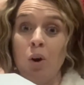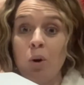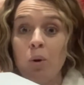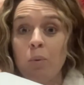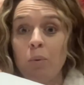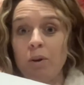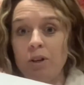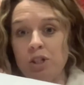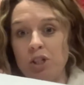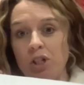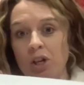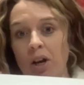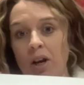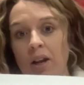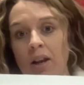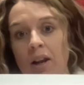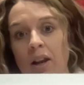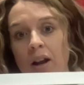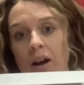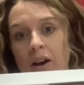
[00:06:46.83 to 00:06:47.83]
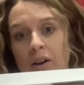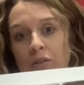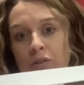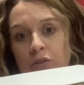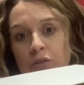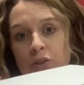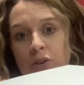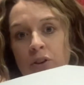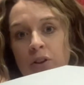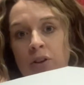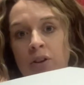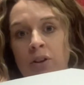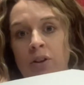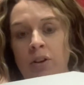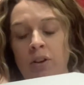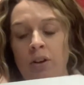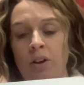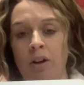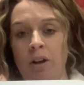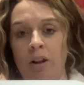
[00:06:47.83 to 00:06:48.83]
which I love.
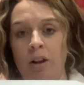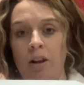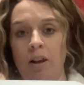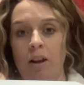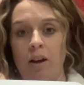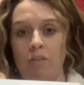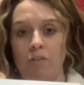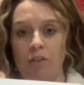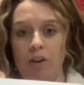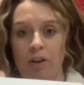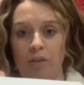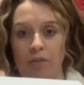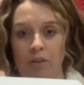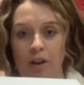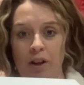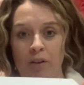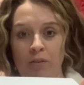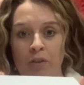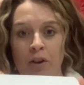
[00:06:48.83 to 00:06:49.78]
Love, love, love.